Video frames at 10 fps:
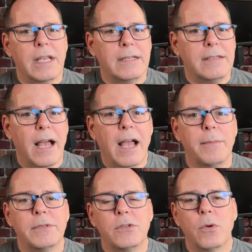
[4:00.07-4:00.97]
and
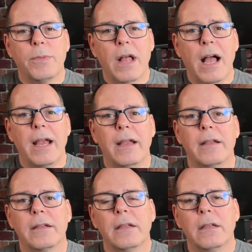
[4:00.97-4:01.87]
times to apply?
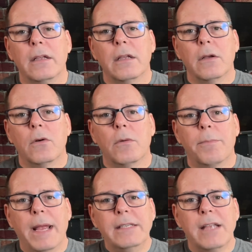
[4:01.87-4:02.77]
Well,
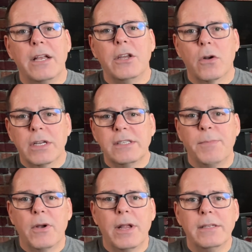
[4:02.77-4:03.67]
based on your
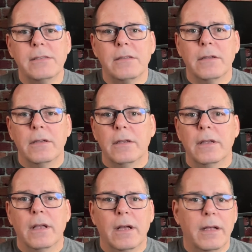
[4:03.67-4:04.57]
experience
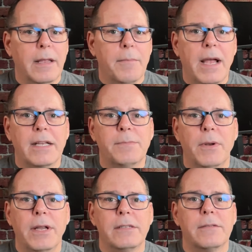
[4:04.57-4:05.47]
and my
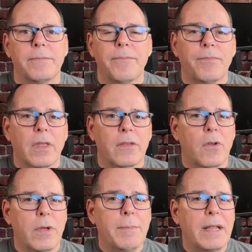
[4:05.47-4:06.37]
experience.
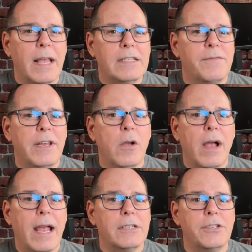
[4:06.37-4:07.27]
So in my last video,
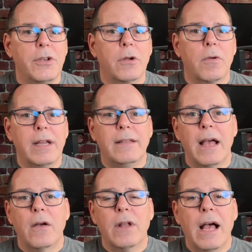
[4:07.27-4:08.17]
I asked you to write
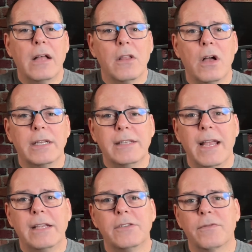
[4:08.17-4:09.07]
down how long it
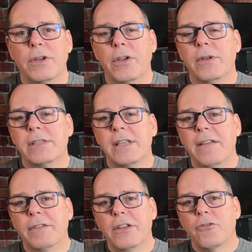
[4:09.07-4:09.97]
takes for you to
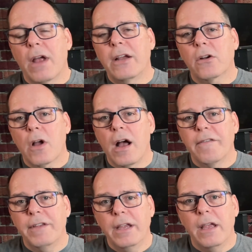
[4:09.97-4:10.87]
safely dry your
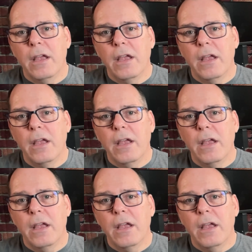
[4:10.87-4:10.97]
coffee